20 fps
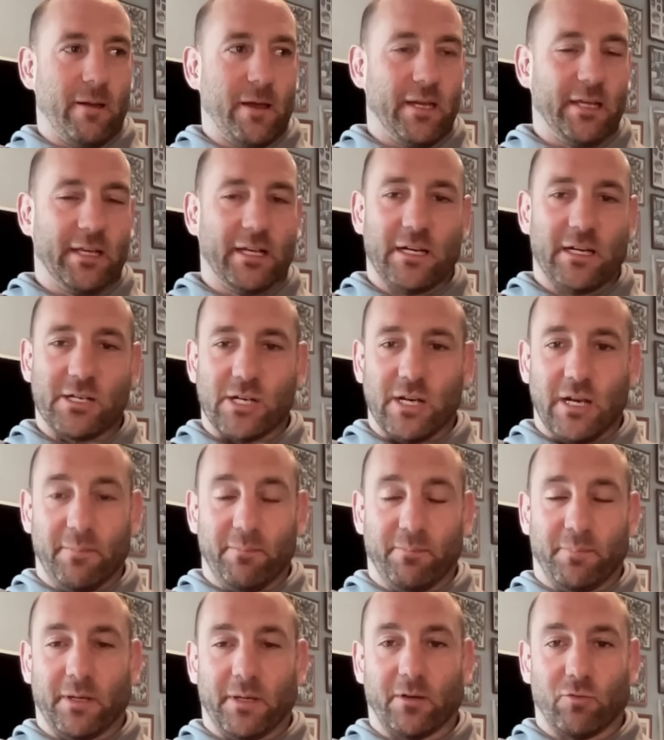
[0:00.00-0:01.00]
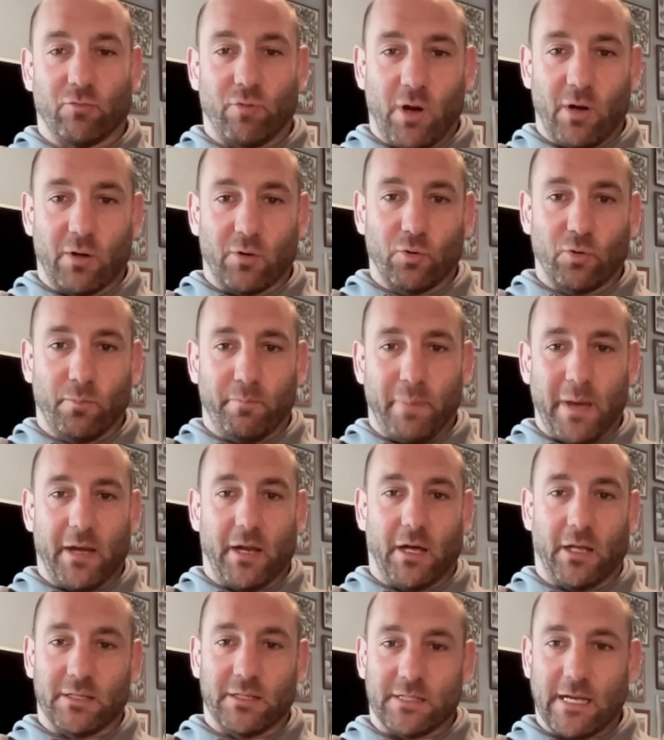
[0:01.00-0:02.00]
An English Olympic rower called Ben
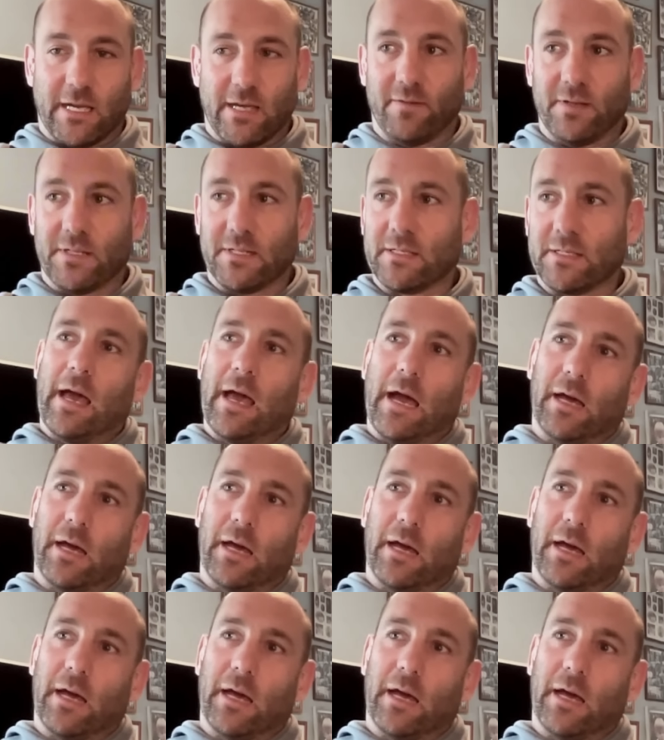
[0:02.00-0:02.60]
Hunt Davis,